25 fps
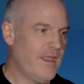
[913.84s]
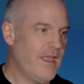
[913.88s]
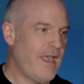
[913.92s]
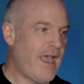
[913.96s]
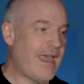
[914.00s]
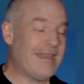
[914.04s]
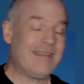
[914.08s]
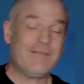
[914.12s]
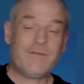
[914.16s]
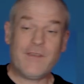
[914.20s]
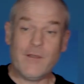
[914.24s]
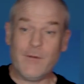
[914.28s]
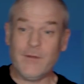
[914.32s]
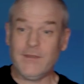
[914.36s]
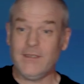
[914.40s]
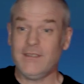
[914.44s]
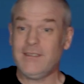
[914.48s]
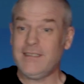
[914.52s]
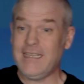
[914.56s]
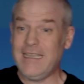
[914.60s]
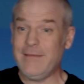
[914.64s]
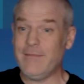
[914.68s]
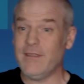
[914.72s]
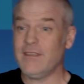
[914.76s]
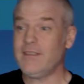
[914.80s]
And if there was a
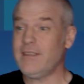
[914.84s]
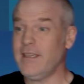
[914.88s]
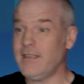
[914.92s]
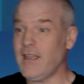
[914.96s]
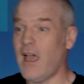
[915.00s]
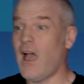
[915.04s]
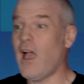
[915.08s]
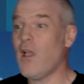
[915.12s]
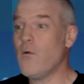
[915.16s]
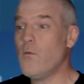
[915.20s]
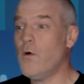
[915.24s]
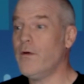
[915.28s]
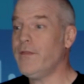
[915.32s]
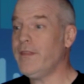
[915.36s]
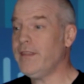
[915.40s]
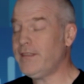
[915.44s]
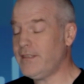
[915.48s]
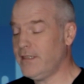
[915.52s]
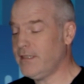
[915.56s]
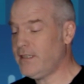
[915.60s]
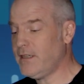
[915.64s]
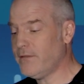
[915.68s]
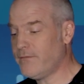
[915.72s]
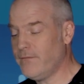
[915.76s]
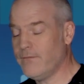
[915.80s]
team that said, I want this
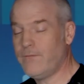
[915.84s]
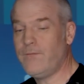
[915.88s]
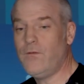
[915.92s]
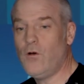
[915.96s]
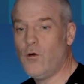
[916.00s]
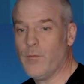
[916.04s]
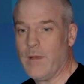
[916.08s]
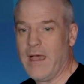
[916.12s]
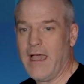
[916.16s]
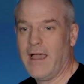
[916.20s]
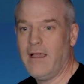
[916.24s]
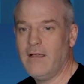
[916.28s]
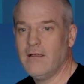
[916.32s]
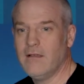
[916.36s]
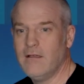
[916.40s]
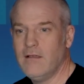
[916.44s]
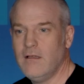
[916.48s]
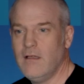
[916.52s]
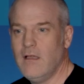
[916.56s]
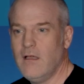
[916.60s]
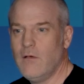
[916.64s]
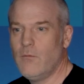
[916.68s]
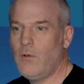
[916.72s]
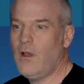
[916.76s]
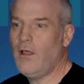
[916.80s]
in a different format,
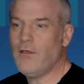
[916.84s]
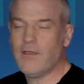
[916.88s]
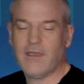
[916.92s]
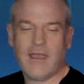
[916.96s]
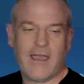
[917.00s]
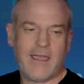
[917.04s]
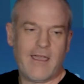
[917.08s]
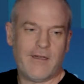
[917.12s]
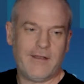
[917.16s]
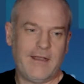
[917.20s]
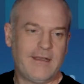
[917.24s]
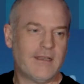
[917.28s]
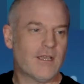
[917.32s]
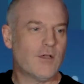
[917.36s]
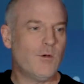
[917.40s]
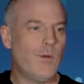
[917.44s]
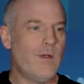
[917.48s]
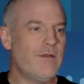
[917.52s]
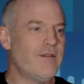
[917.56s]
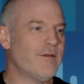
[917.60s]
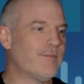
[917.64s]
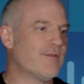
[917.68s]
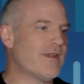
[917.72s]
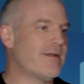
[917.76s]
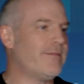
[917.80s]
well, OK, I'd add a
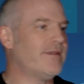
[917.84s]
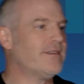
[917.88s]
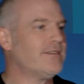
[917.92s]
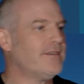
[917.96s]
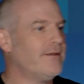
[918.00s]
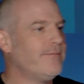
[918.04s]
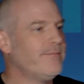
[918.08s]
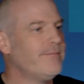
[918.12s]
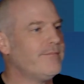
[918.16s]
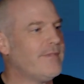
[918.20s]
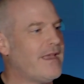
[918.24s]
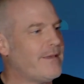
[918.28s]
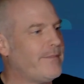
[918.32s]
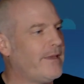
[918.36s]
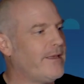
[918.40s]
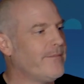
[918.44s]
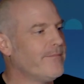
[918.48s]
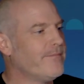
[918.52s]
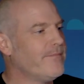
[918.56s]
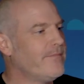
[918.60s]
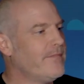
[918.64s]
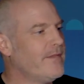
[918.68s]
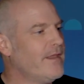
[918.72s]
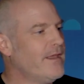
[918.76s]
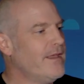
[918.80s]
query parameter, maybe.
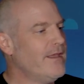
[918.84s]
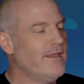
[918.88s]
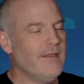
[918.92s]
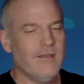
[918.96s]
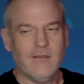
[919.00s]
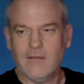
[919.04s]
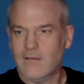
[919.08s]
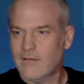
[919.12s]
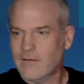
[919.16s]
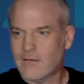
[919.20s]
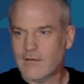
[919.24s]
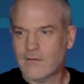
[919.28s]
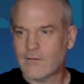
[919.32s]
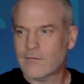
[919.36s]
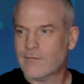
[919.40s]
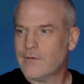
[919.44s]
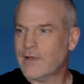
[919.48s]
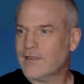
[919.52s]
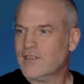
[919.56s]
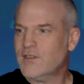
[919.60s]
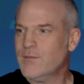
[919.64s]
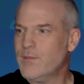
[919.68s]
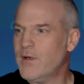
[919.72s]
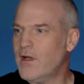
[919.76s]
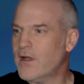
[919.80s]

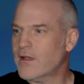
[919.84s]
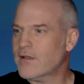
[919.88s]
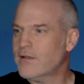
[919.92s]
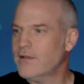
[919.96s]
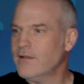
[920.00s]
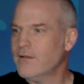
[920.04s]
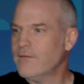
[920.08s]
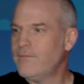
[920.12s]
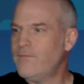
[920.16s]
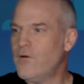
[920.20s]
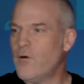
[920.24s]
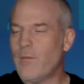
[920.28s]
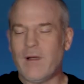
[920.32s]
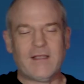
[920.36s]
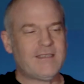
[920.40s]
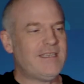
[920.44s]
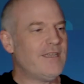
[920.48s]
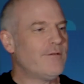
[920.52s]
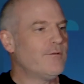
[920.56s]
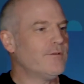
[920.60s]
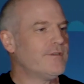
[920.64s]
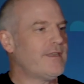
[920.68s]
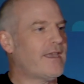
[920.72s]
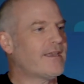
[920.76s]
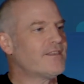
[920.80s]
Question mark, format
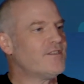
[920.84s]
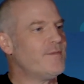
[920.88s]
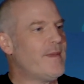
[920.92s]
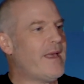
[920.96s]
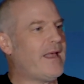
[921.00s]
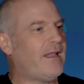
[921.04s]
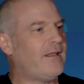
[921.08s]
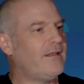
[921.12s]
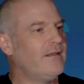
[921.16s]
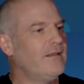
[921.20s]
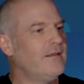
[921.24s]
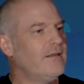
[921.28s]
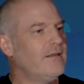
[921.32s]
equals XML.